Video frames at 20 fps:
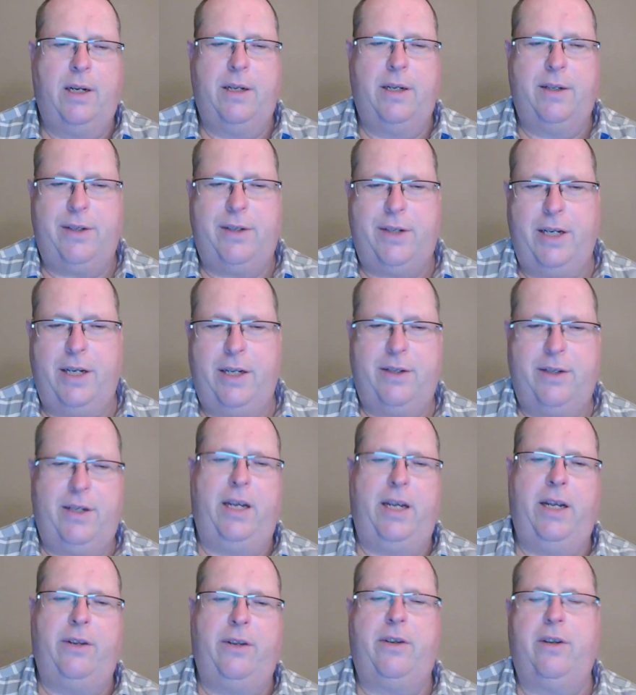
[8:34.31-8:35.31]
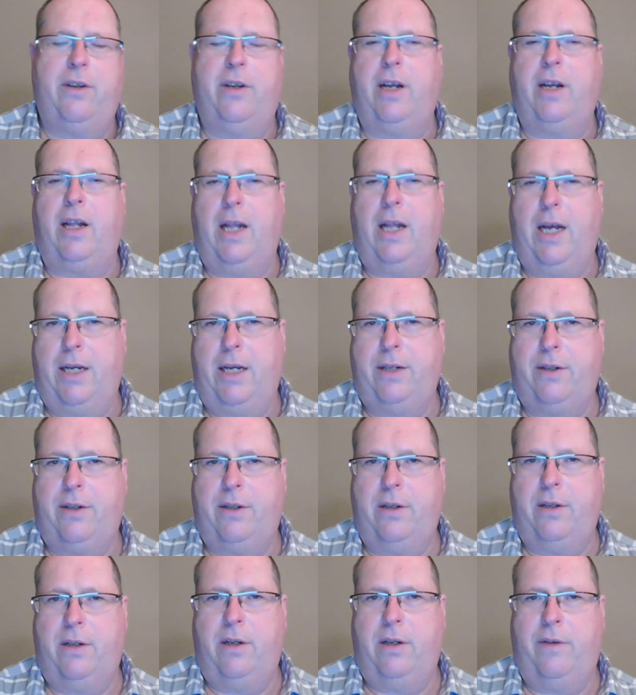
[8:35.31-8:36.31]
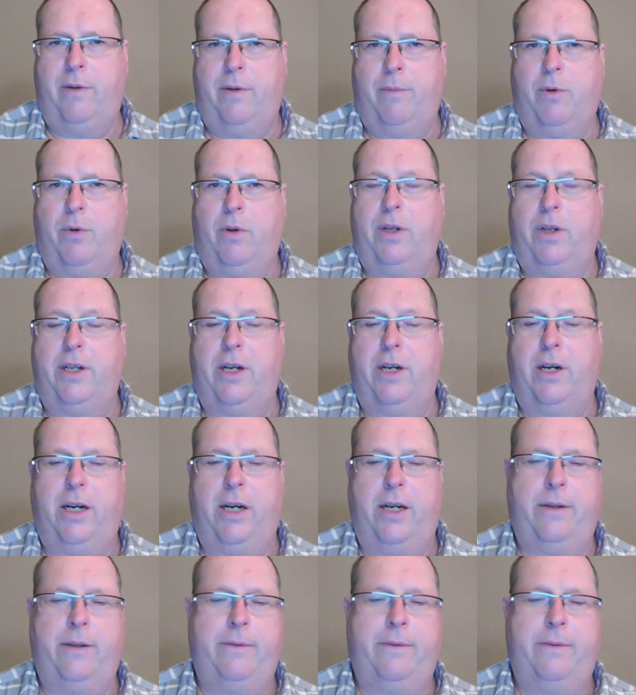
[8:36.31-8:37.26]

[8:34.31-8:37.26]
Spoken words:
sinks into the class of the proletarian.